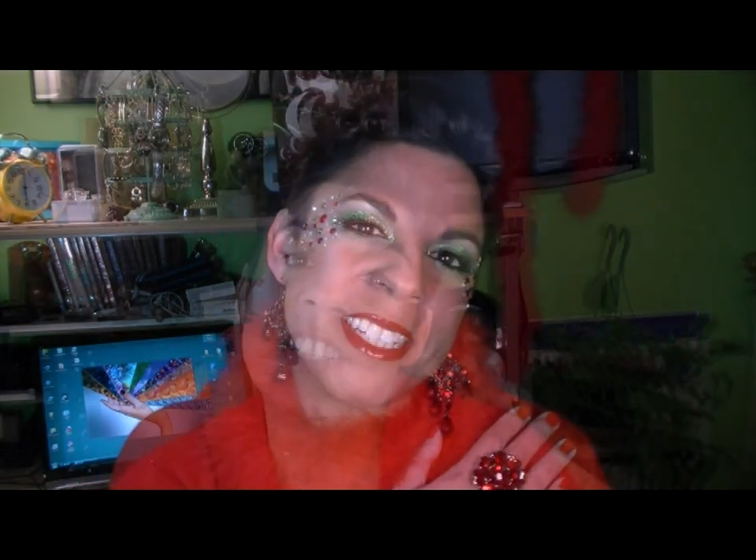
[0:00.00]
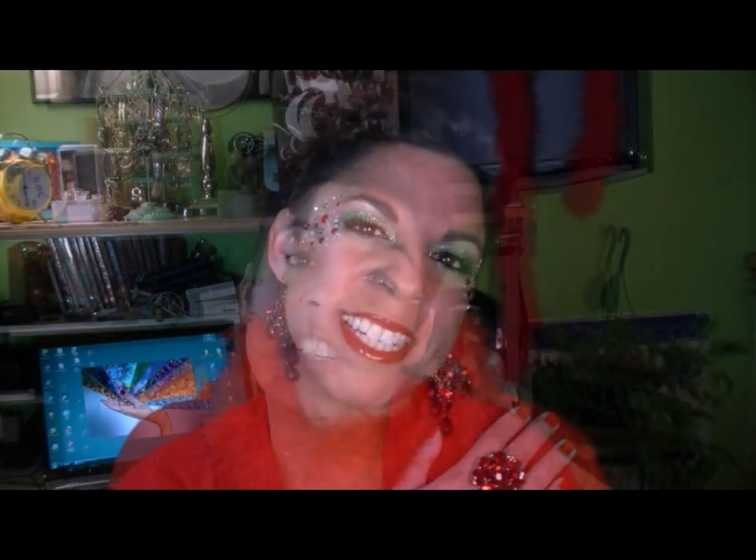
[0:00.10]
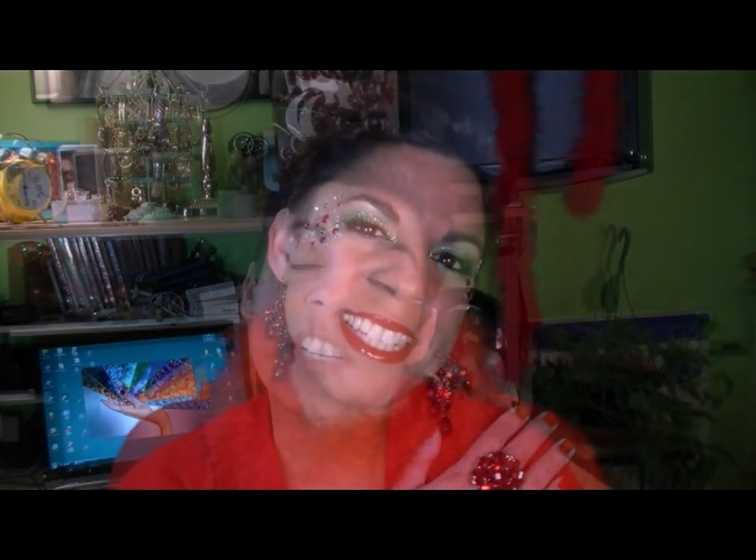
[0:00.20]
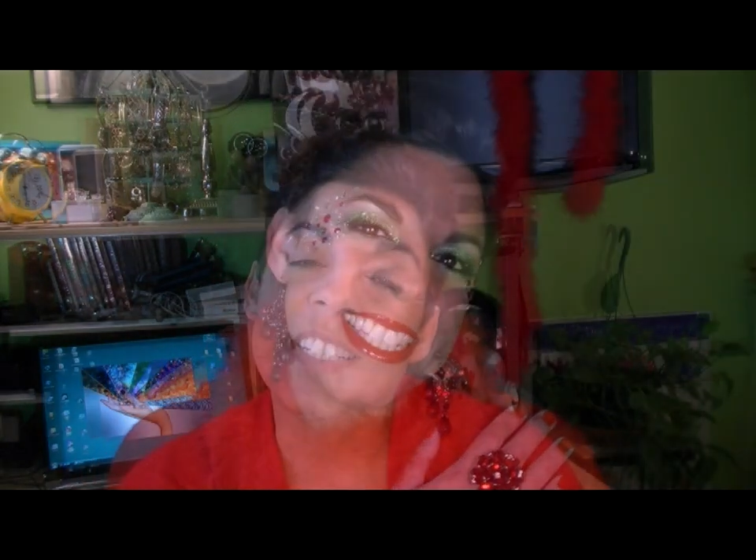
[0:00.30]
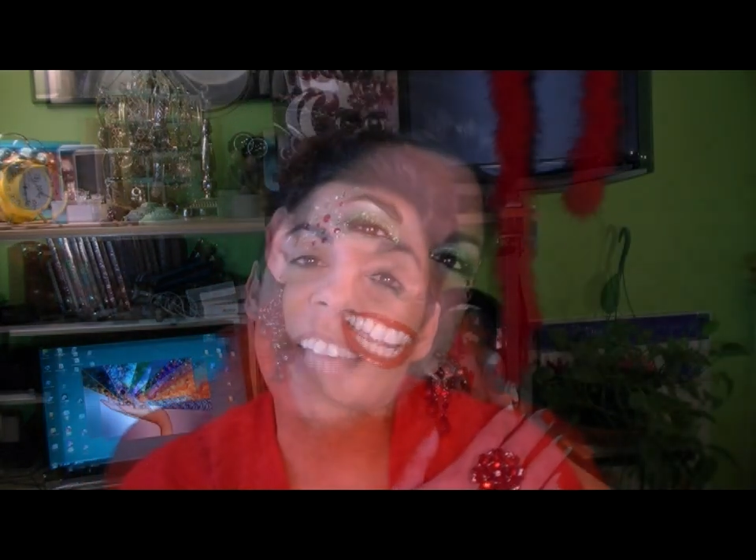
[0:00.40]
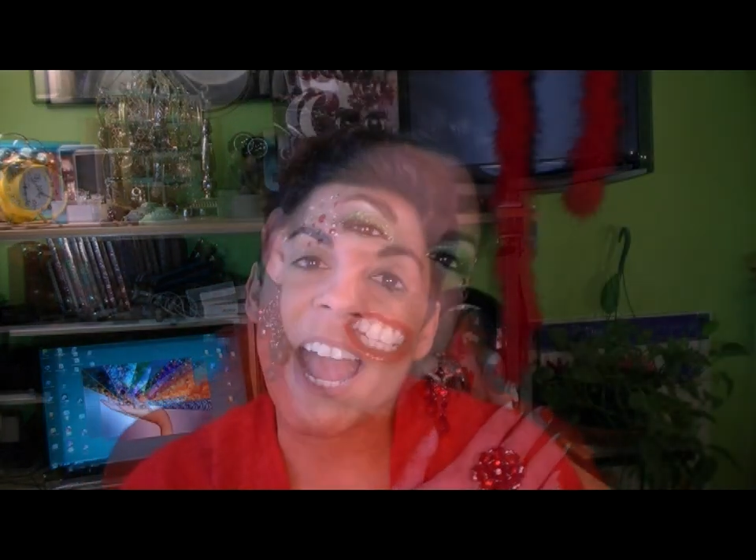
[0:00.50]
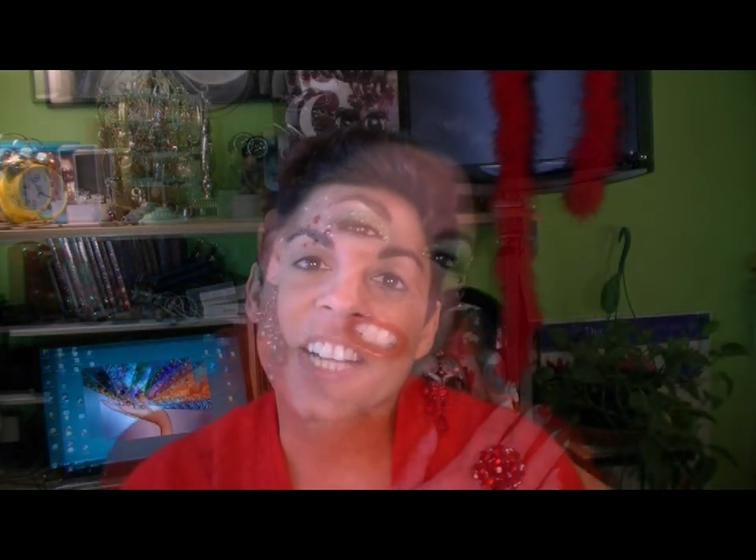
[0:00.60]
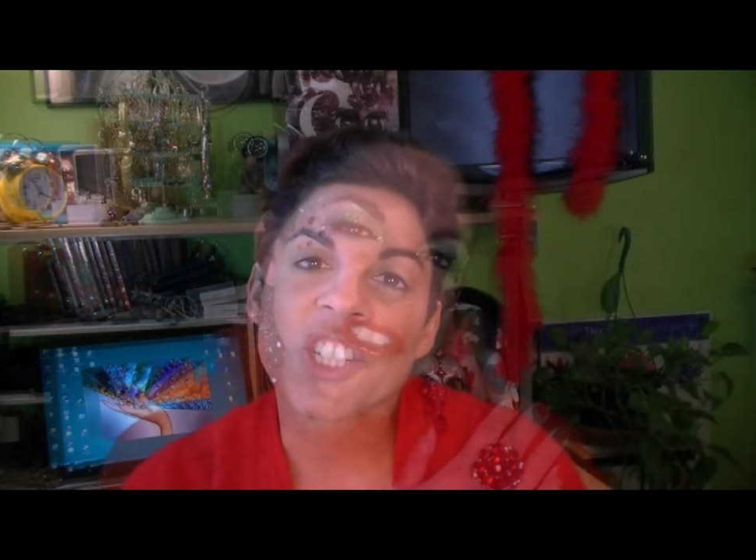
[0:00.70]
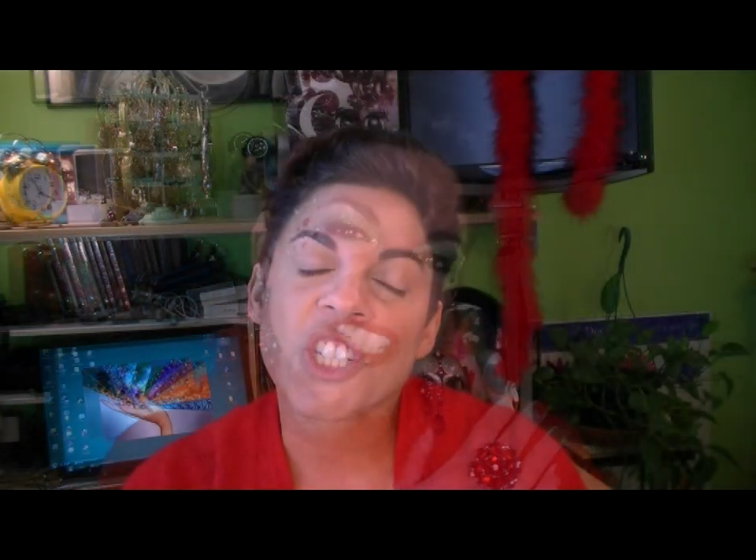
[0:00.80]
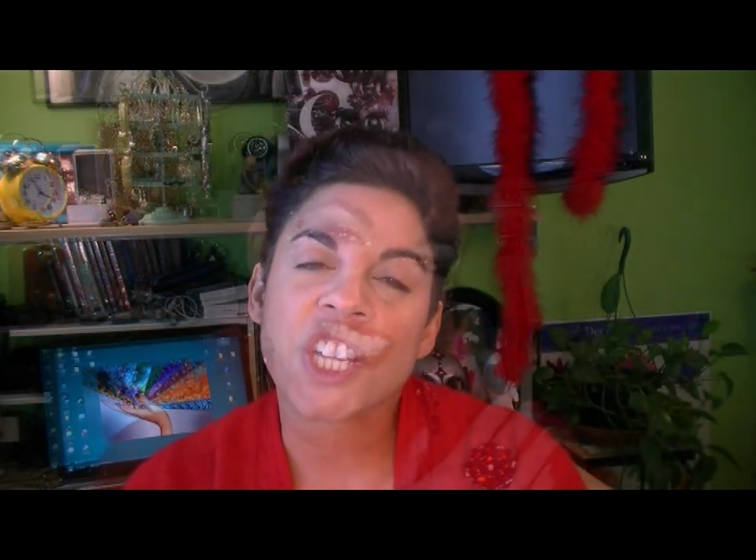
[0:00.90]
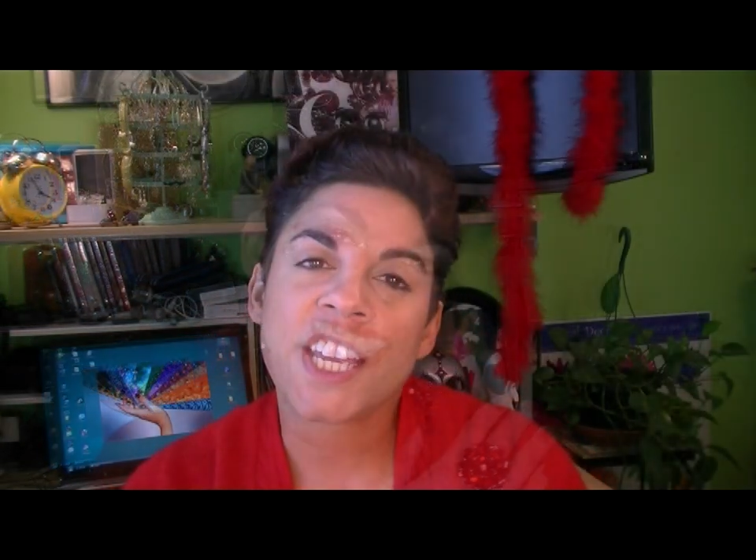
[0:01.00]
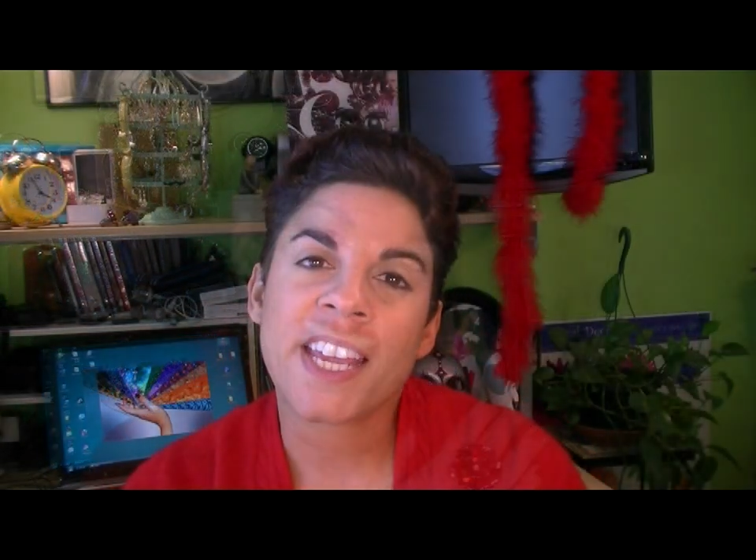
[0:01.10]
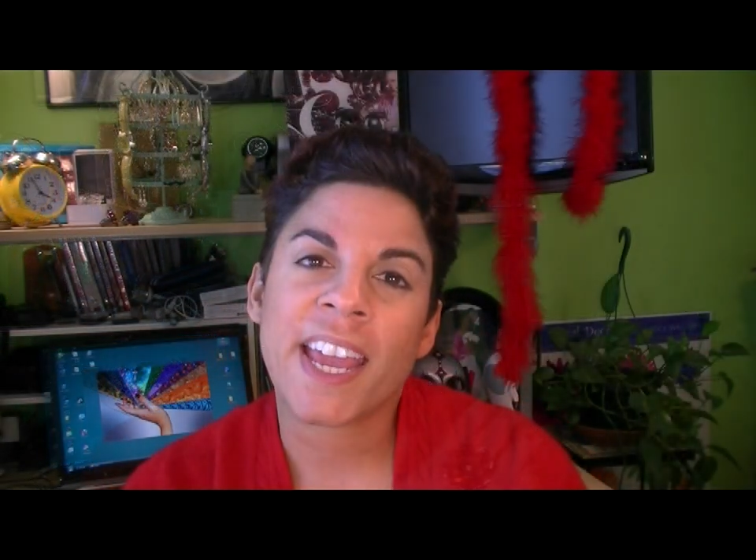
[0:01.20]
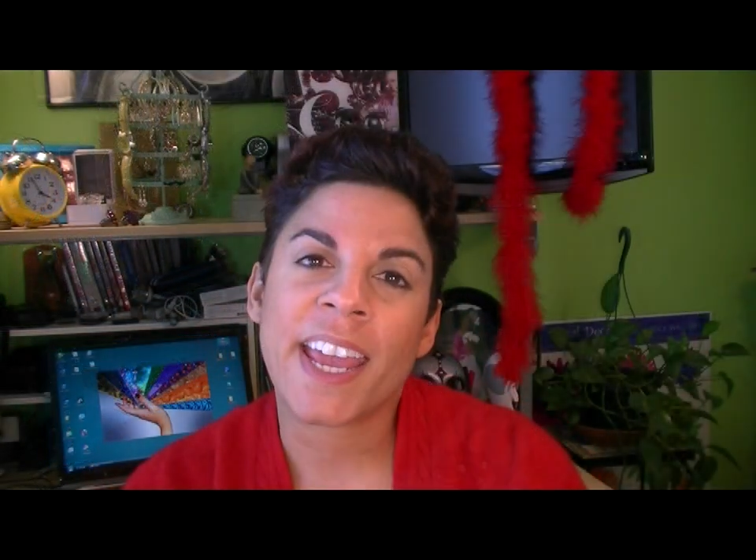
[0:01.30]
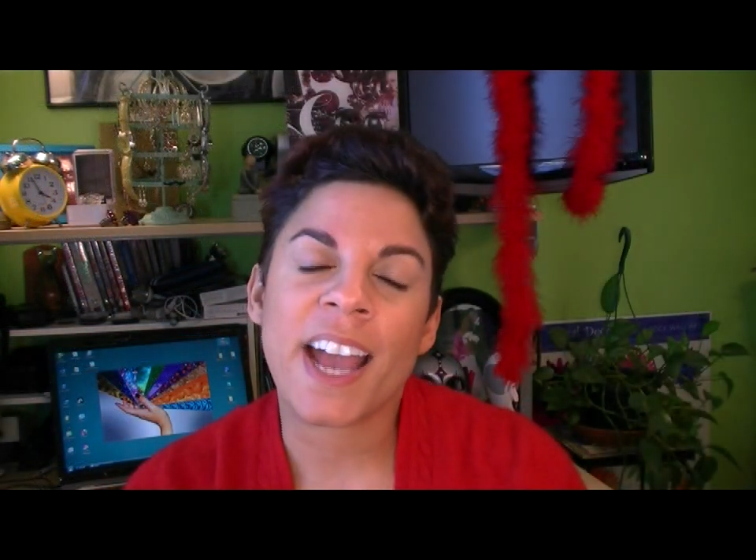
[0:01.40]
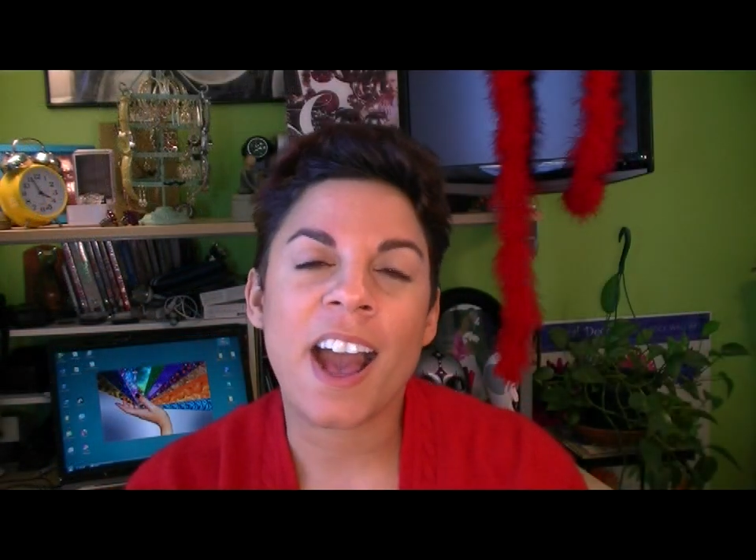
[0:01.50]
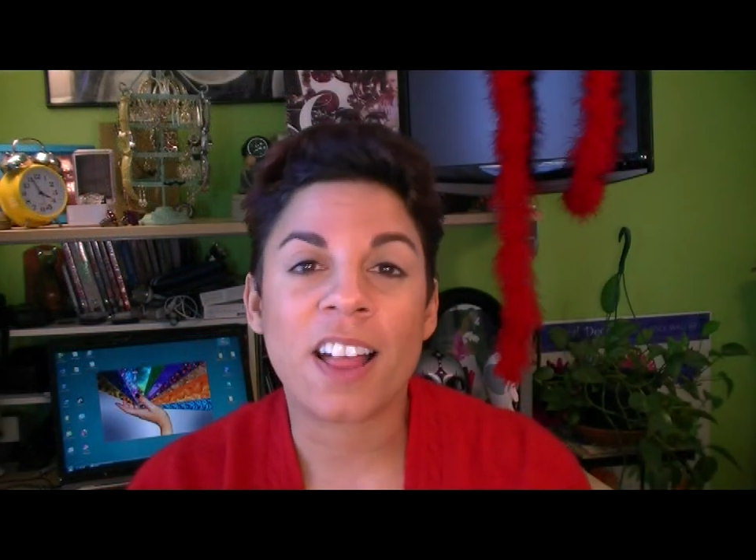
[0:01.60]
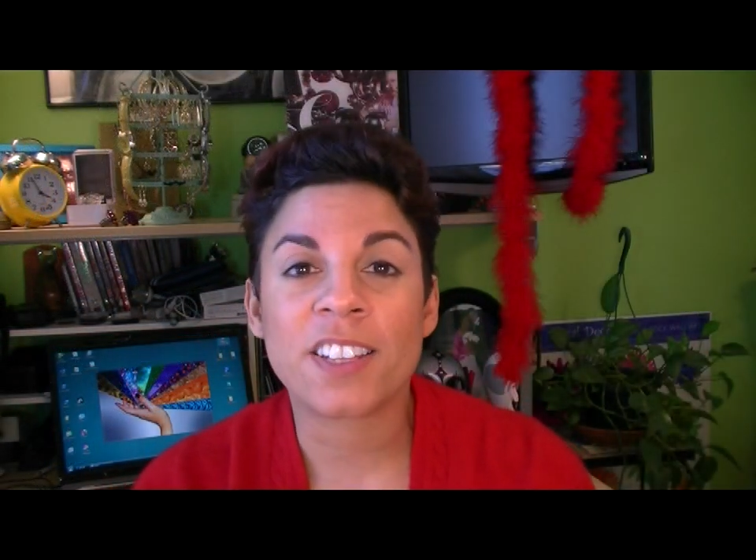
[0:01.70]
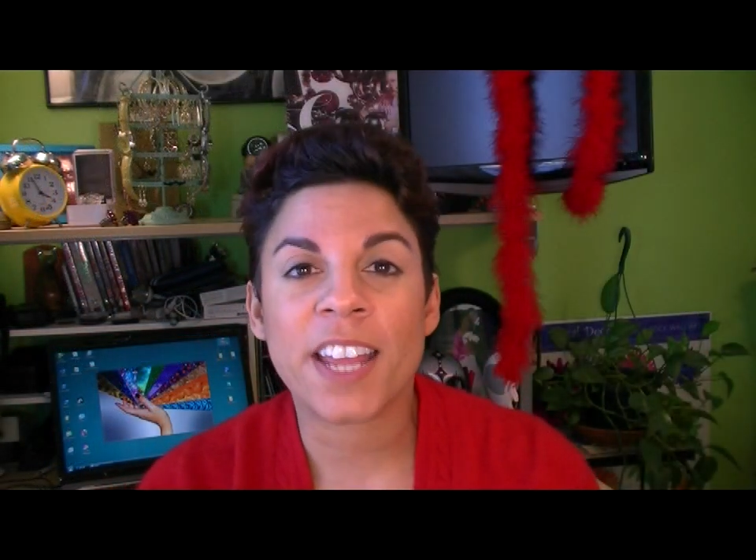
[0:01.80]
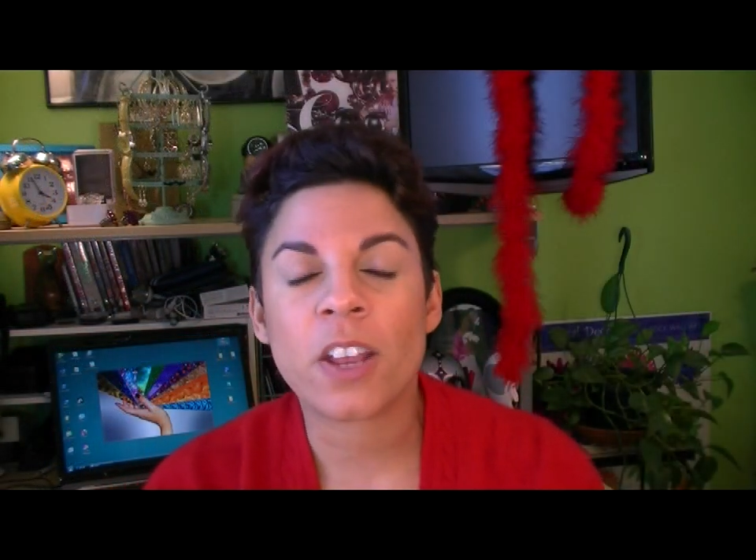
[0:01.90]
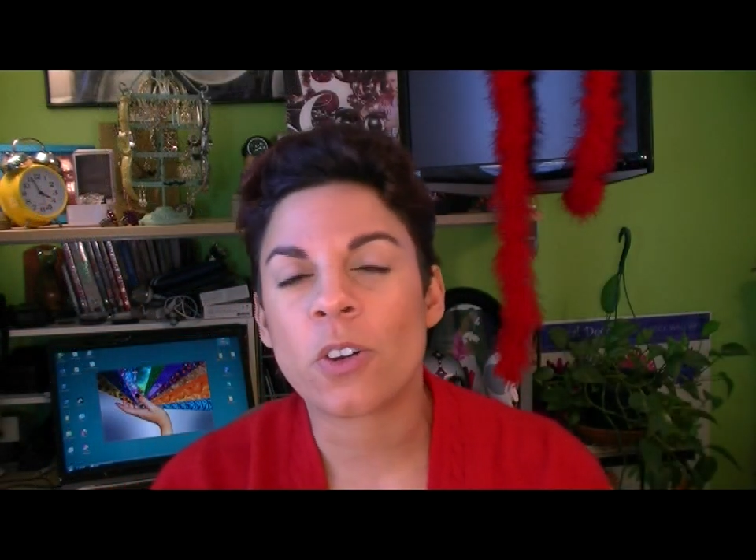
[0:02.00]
today's look is actually a holiday